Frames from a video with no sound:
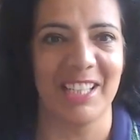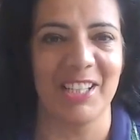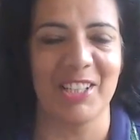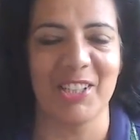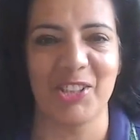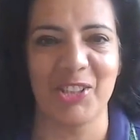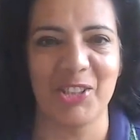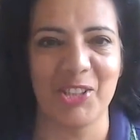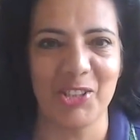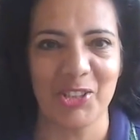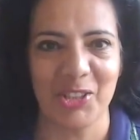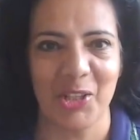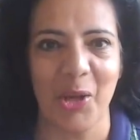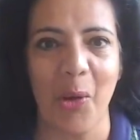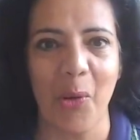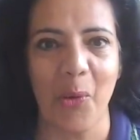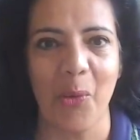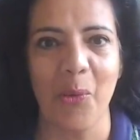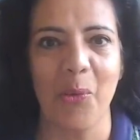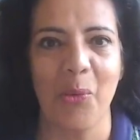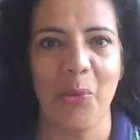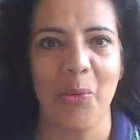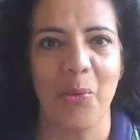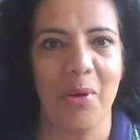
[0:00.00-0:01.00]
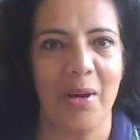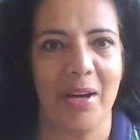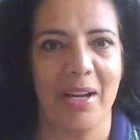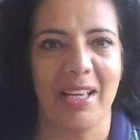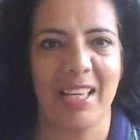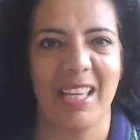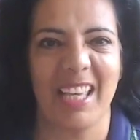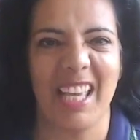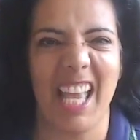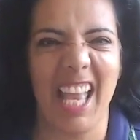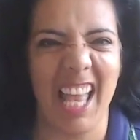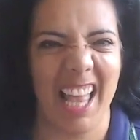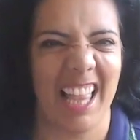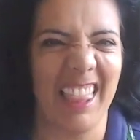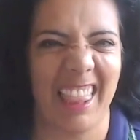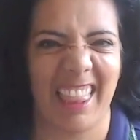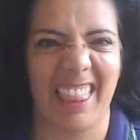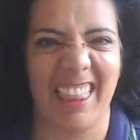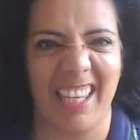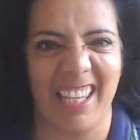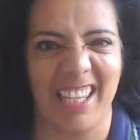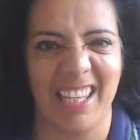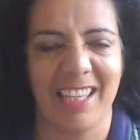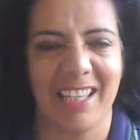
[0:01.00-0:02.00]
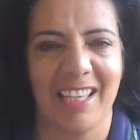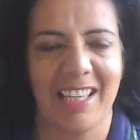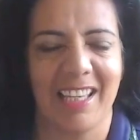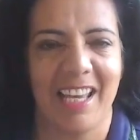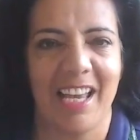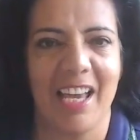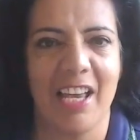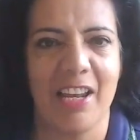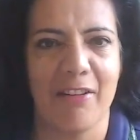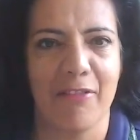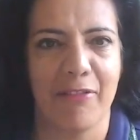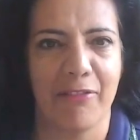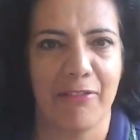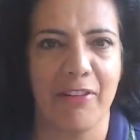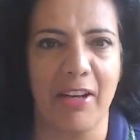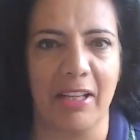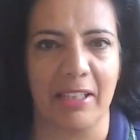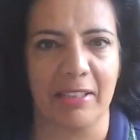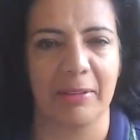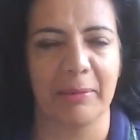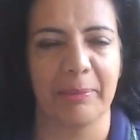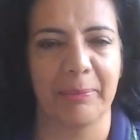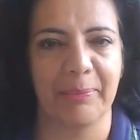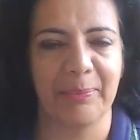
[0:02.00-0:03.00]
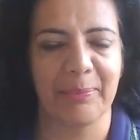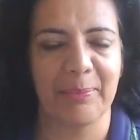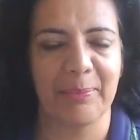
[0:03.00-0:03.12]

is so healthy and fun.